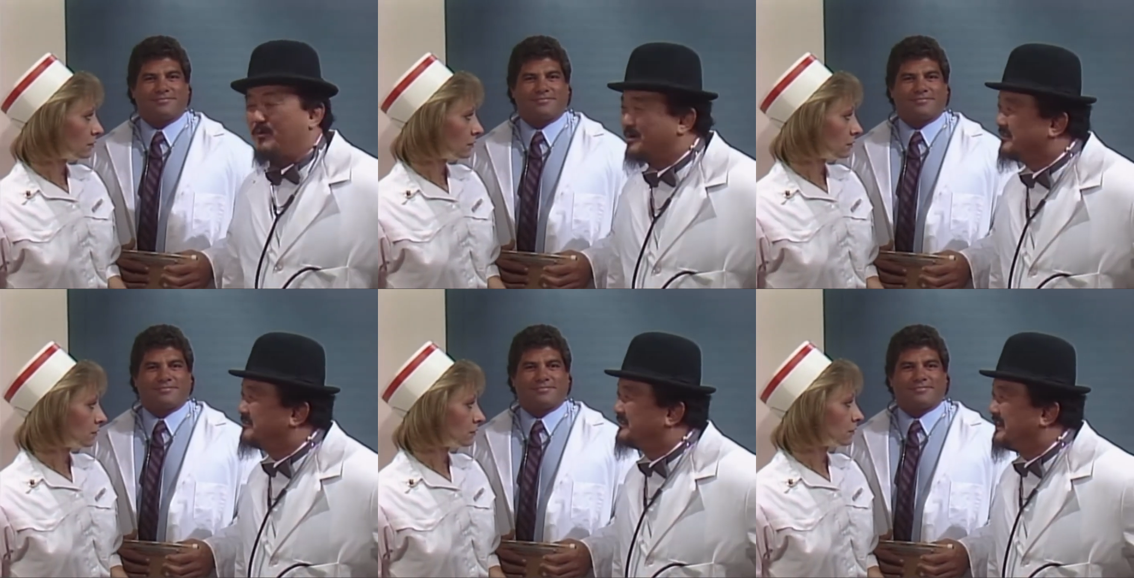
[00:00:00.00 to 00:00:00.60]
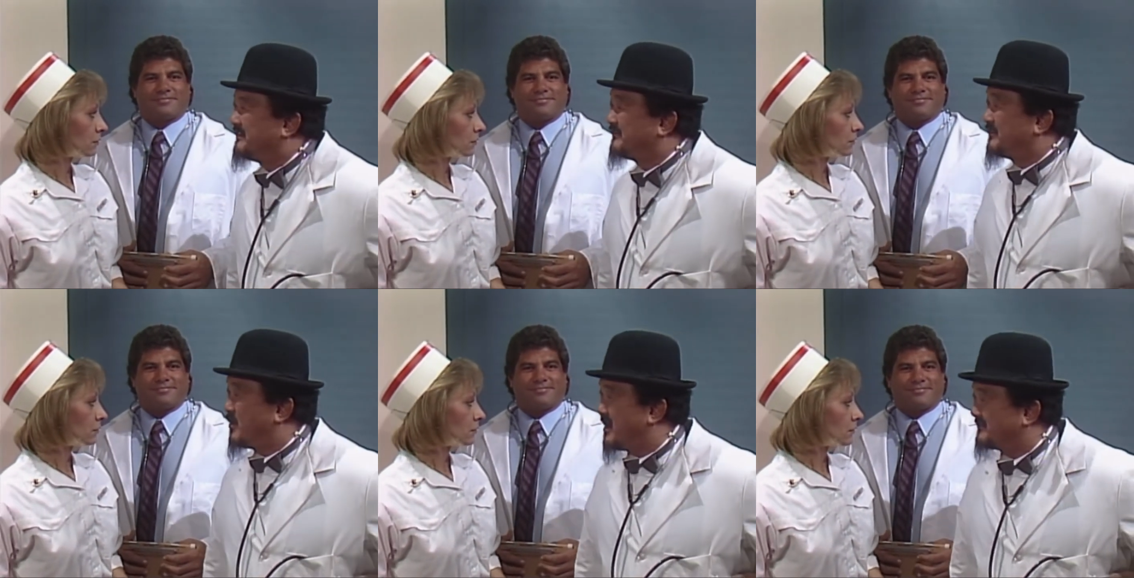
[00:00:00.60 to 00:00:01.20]
Speaker 1: of the standards of the
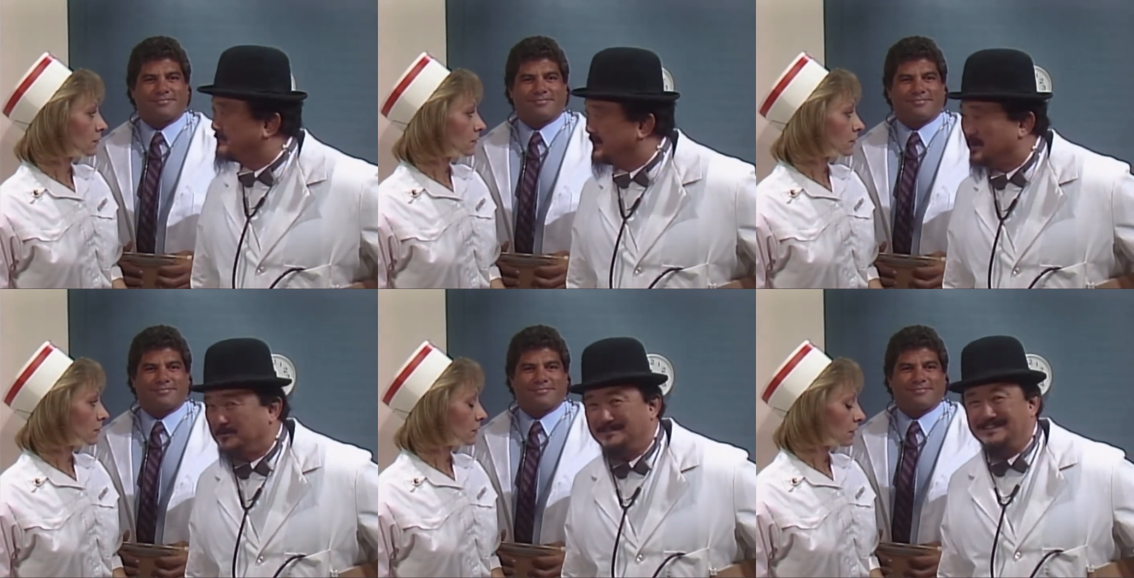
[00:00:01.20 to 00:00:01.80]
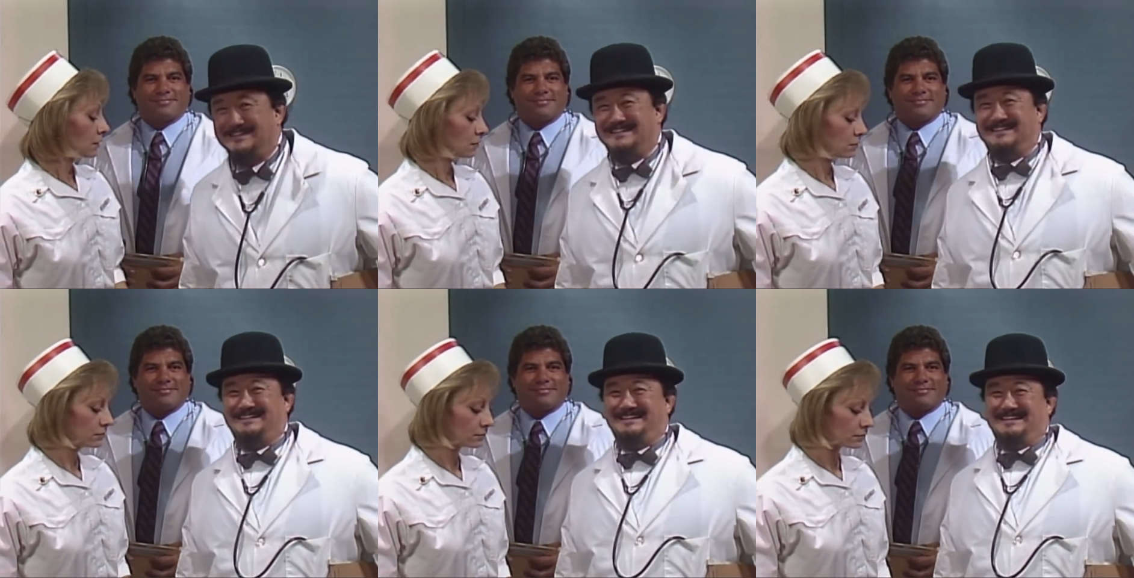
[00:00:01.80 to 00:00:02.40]
hospital.
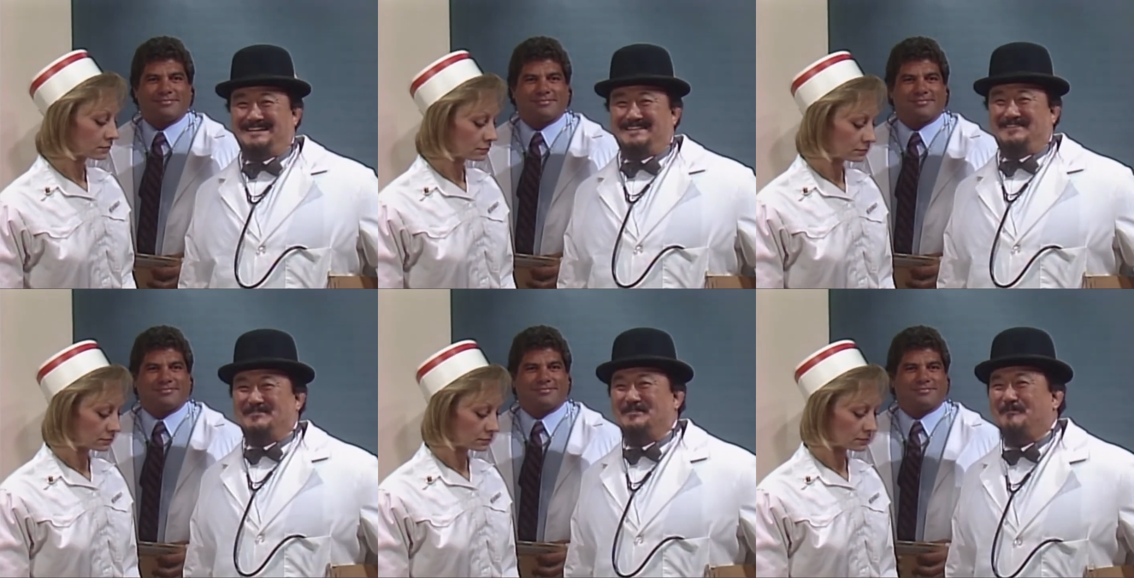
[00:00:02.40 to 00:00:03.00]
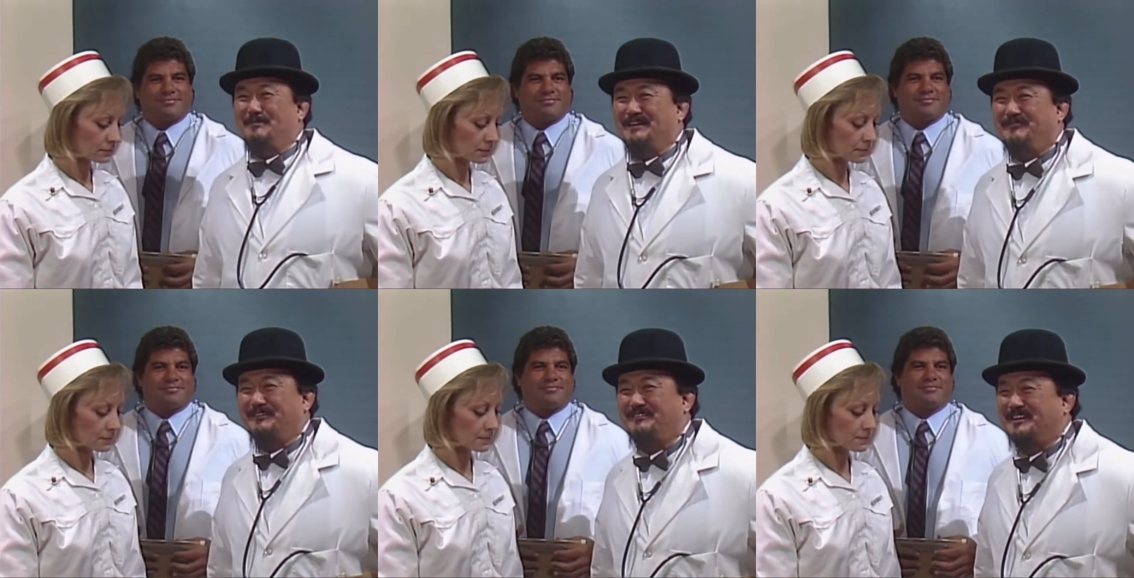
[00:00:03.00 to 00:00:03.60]
There's no place for
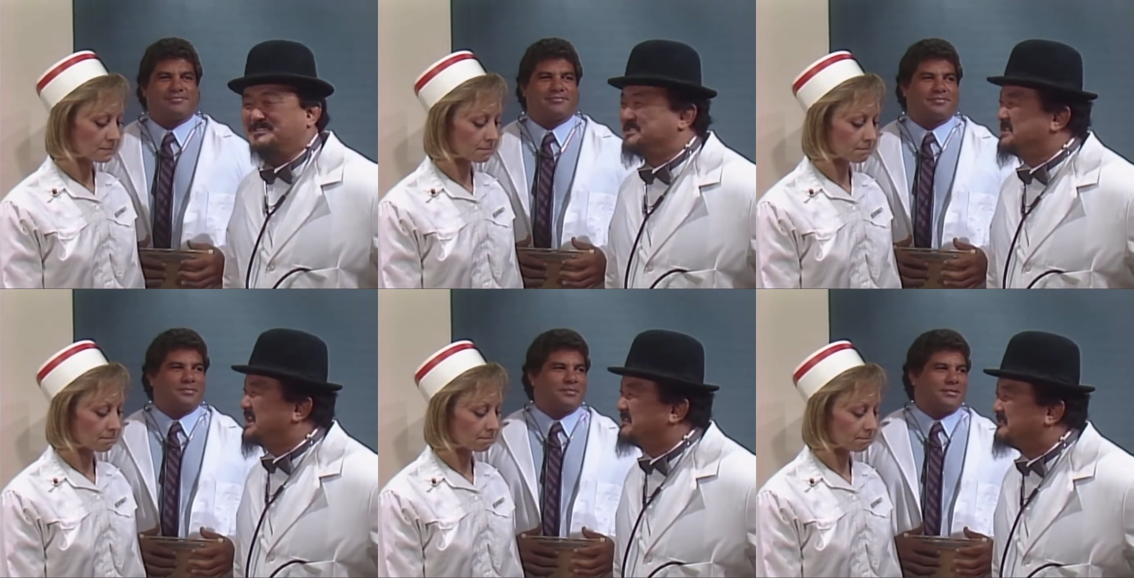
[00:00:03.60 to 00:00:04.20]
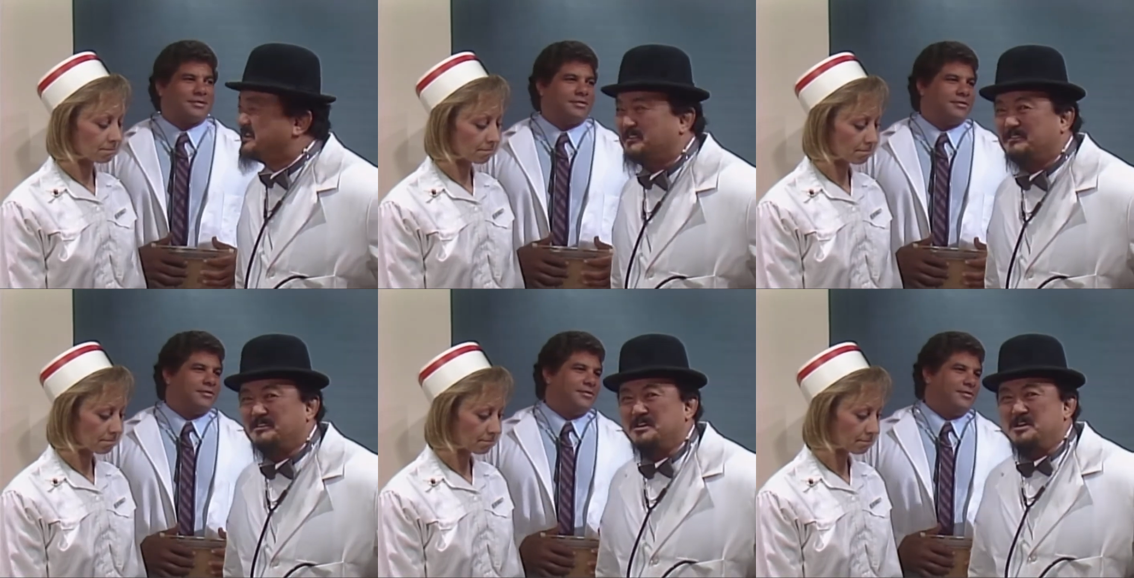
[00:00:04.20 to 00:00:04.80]
such nonsense.
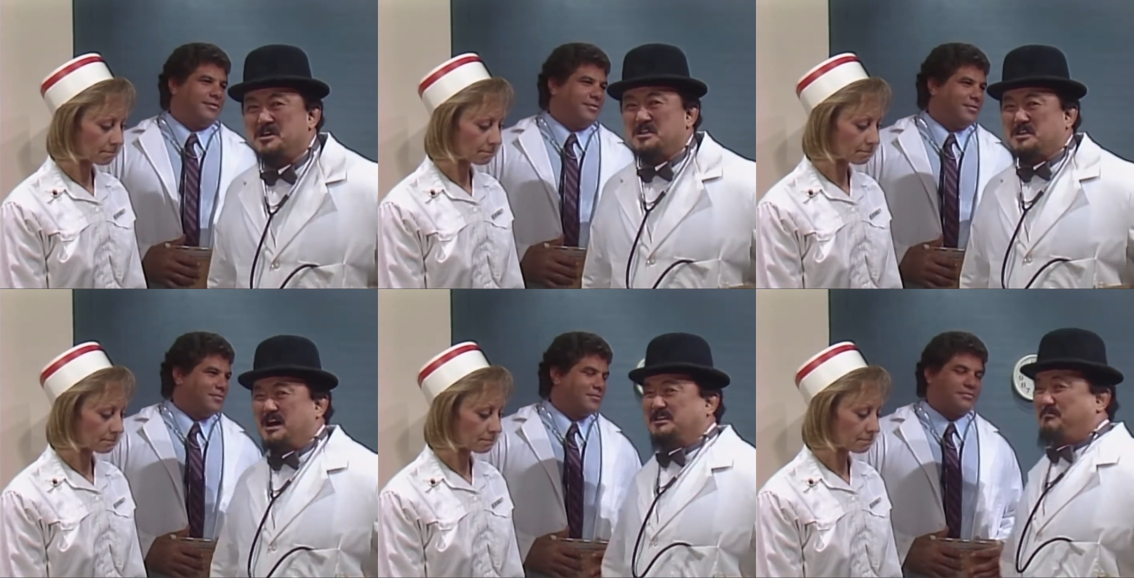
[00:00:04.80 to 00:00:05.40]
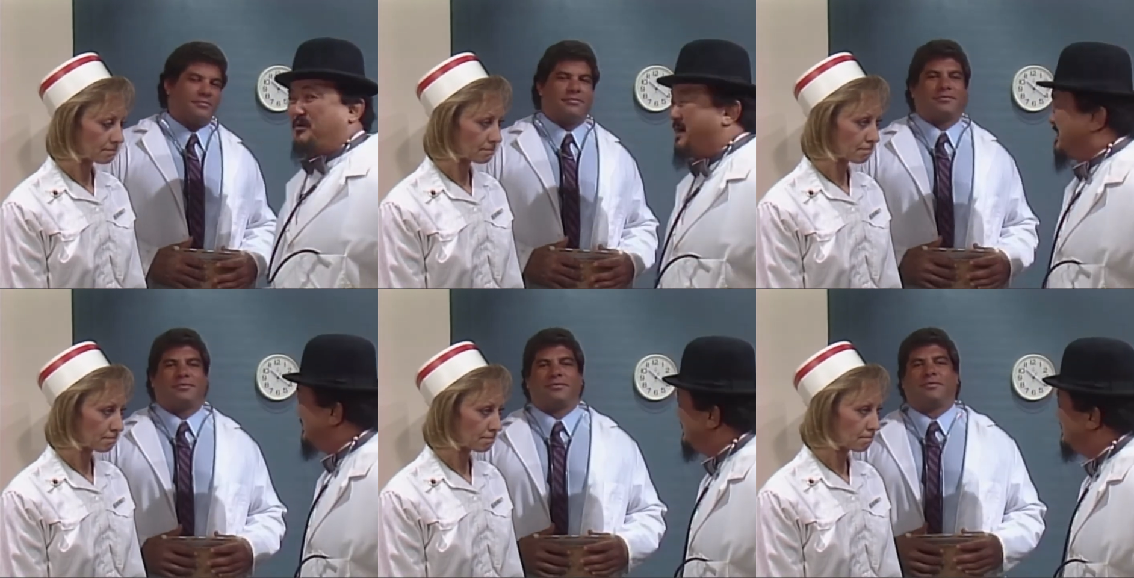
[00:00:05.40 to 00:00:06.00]
Dr.
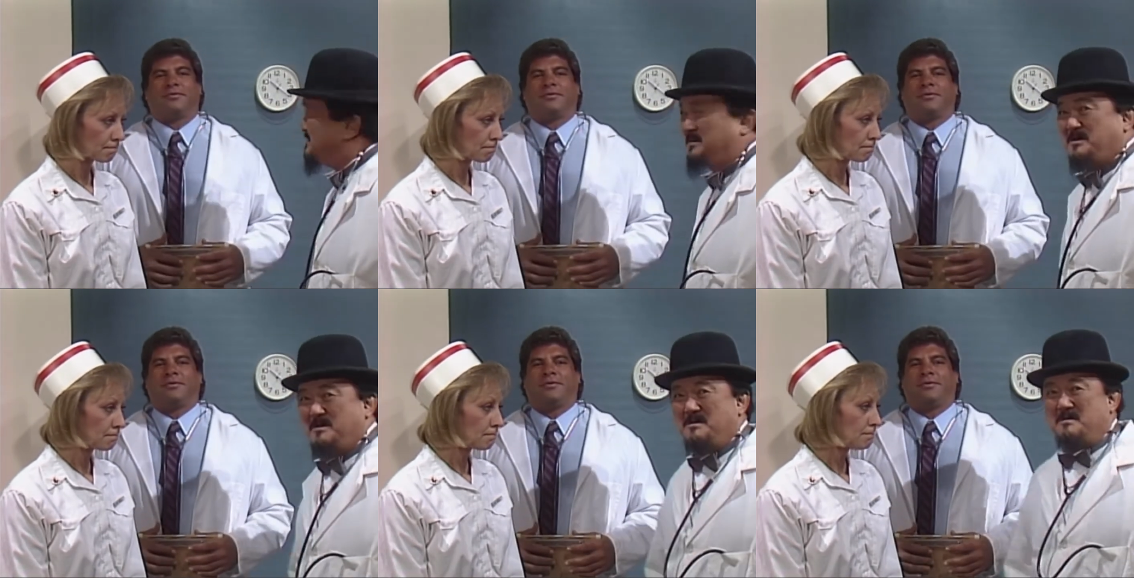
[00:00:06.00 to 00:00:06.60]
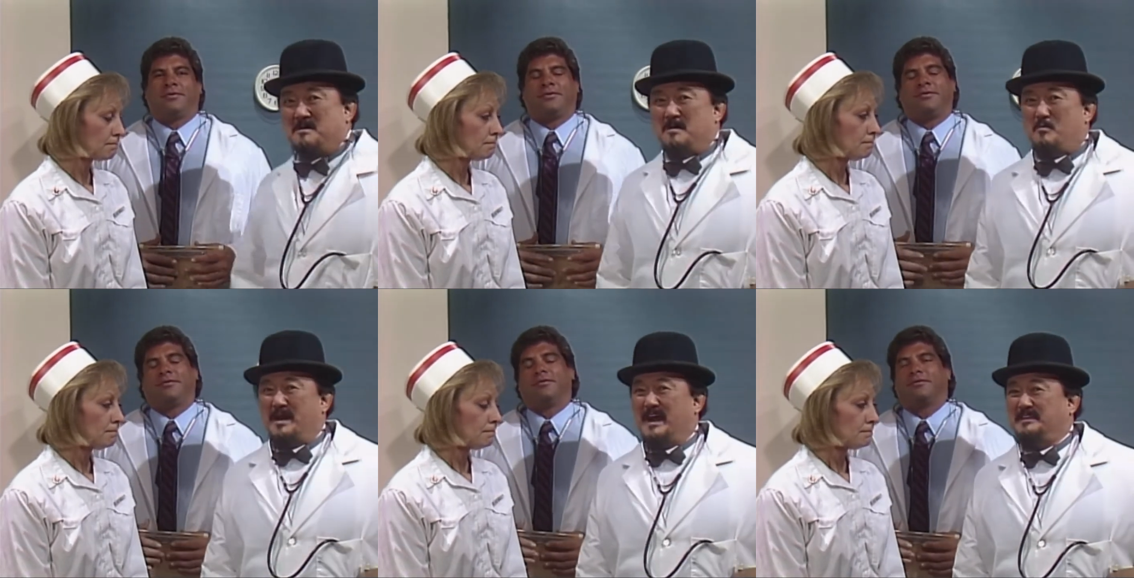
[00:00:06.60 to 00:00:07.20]
Muraco,
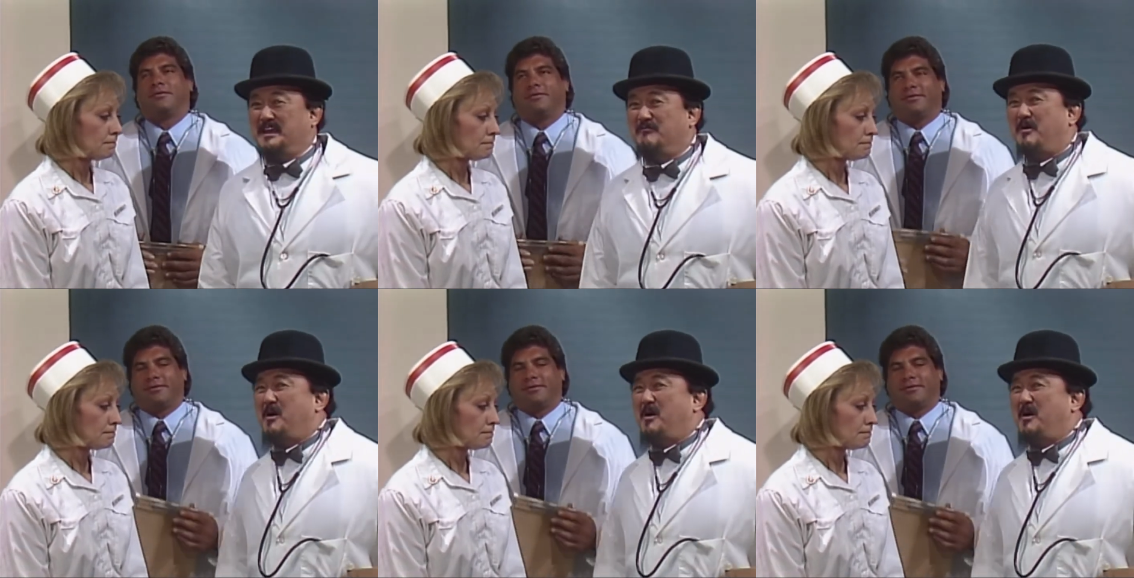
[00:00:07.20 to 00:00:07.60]
when I think of all the